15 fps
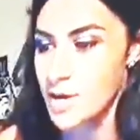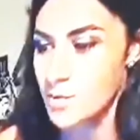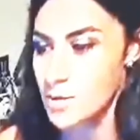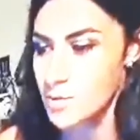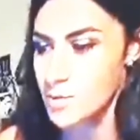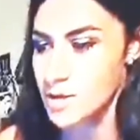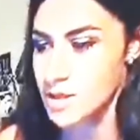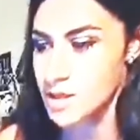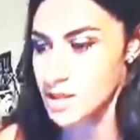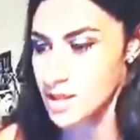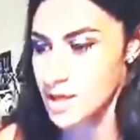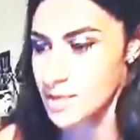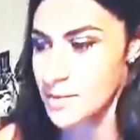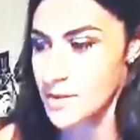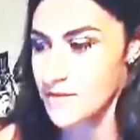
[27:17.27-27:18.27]
Maybe
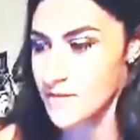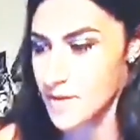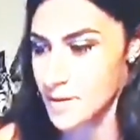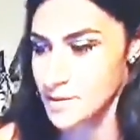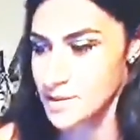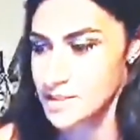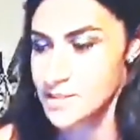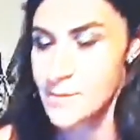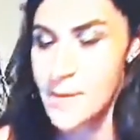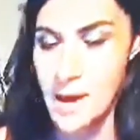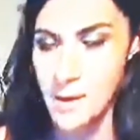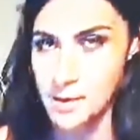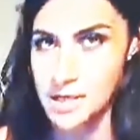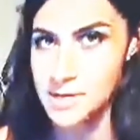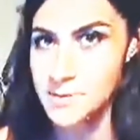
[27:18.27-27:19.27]
inside the first
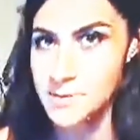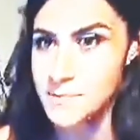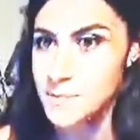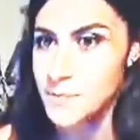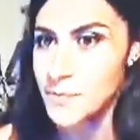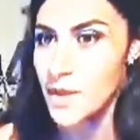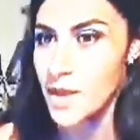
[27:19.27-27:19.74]
harmonic is the kill zone.